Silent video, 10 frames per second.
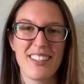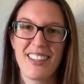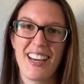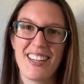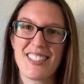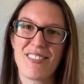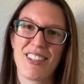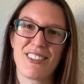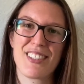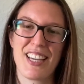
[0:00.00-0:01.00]
an easy
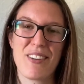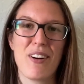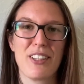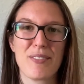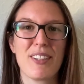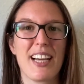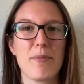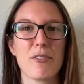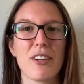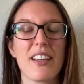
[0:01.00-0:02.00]
way to say what
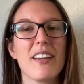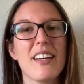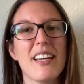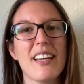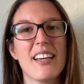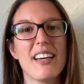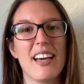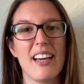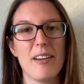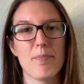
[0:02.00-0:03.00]
I'm doing.
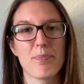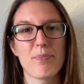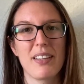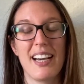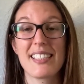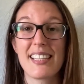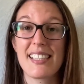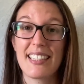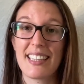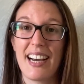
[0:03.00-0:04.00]
As I
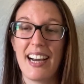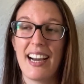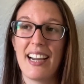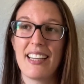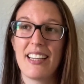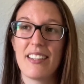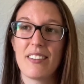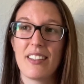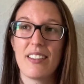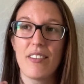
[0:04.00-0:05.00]
said, I
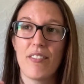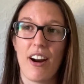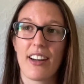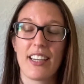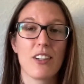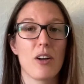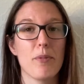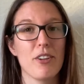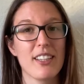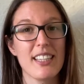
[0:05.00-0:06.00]
work in
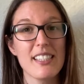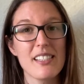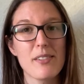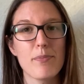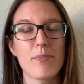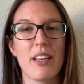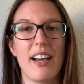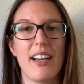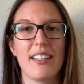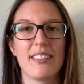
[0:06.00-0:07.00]
communities
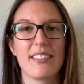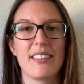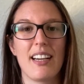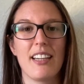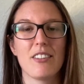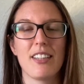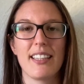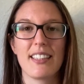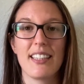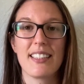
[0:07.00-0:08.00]
and I do
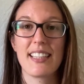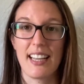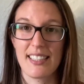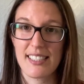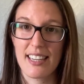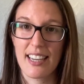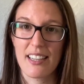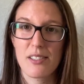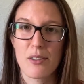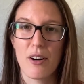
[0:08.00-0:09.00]
that in
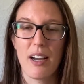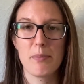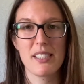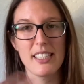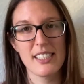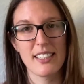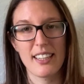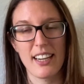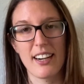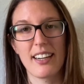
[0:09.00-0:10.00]
Tanzania. So I'm stationed
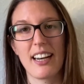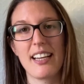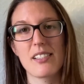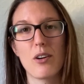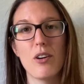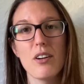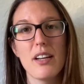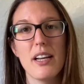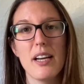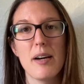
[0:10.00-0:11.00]
here in Glasgow,
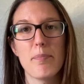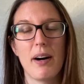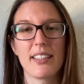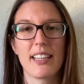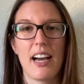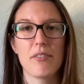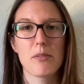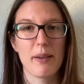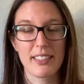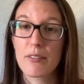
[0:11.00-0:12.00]
but I've
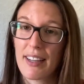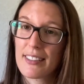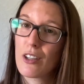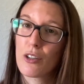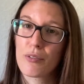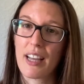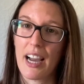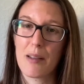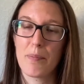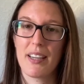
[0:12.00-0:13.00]
spent quite a lot of
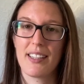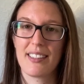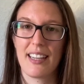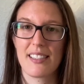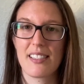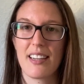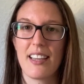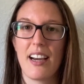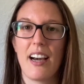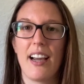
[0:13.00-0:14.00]
time in
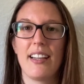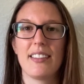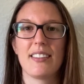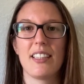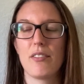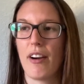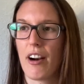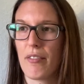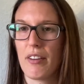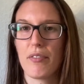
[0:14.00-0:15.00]
Tanzania and did
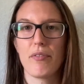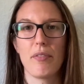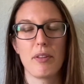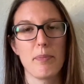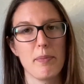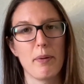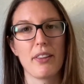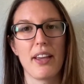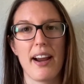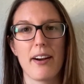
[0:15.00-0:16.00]
work with the people
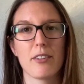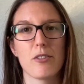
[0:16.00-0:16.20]
there to